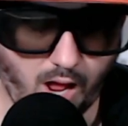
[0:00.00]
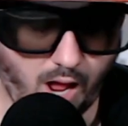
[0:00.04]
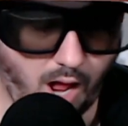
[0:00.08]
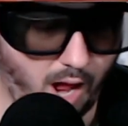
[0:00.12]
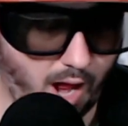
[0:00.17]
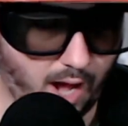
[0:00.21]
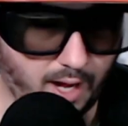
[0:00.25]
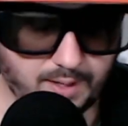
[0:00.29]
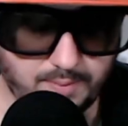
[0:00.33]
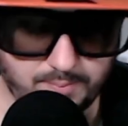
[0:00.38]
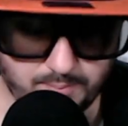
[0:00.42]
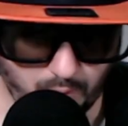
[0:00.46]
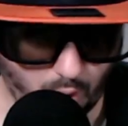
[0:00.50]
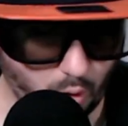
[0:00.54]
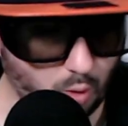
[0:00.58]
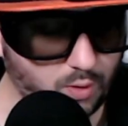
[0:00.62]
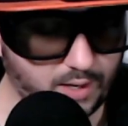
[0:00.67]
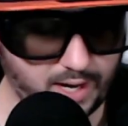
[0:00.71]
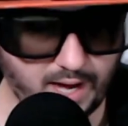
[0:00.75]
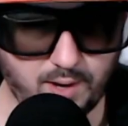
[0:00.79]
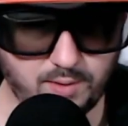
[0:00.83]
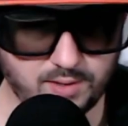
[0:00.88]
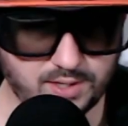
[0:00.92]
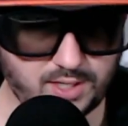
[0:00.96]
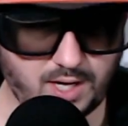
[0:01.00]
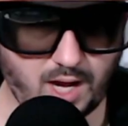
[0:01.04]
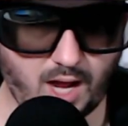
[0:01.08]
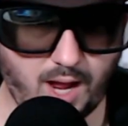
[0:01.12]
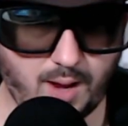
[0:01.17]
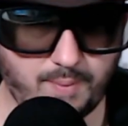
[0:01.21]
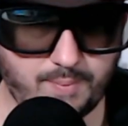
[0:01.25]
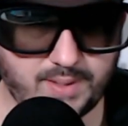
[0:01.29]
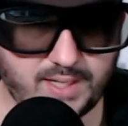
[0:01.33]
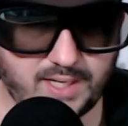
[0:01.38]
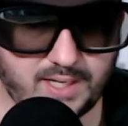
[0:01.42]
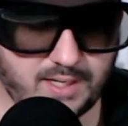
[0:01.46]
I'm okay with a
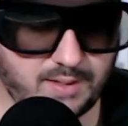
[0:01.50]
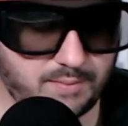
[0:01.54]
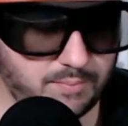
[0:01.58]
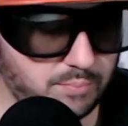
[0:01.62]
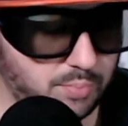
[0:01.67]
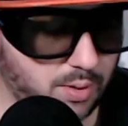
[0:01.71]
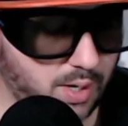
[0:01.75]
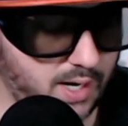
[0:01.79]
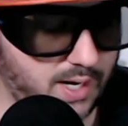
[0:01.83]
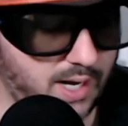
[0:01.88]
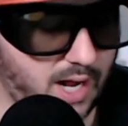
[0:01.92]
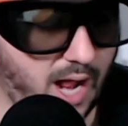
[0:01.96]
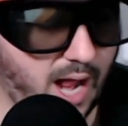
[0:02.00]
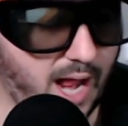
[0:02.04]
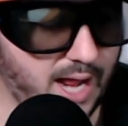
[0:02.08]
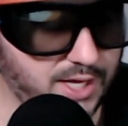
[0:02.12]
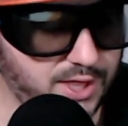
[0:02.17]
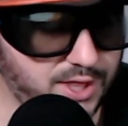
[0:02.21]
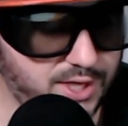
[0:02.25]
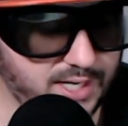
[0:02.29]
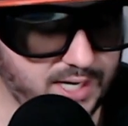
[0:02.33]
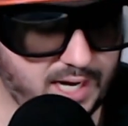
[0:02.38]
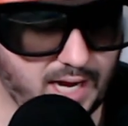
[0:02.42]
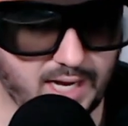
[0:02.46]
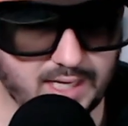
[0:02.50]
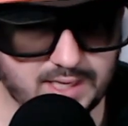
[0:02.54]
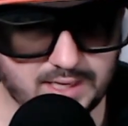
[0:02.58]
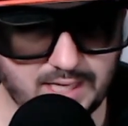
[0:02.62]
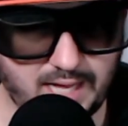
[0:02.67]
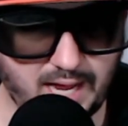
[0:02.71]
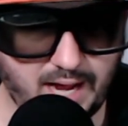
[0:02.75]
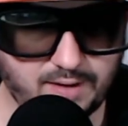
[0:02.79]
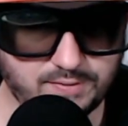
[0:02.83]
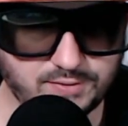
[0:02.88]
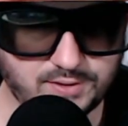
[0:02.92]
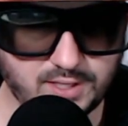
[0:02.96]
comedy, but I think I
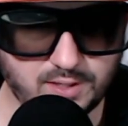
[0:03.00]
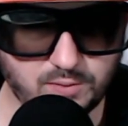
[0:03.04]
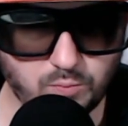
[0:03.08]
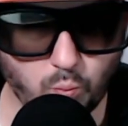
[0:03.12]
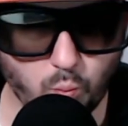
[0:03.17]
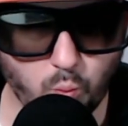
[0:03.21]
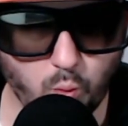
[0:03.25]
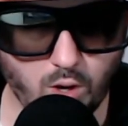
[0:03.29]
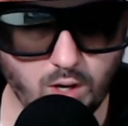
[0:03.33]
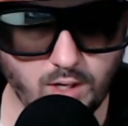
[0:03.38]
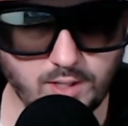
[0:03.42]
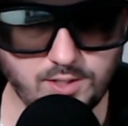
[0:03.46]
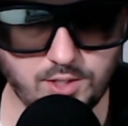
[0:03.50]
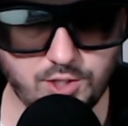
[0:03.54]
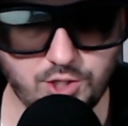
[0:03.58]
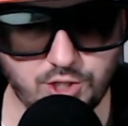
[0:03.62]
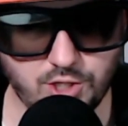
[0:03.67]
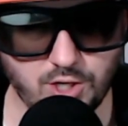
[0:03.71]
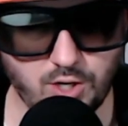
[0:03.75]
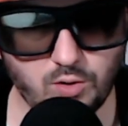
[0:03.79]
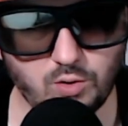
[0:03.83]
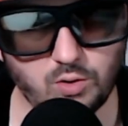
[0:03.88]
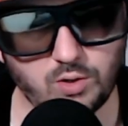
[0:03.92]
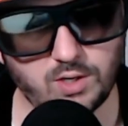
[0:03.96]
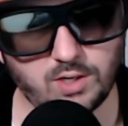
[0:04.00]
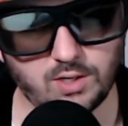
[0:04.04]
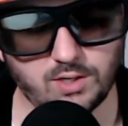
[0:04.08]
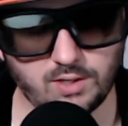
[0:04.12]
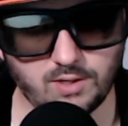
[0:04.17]
laughed at one joke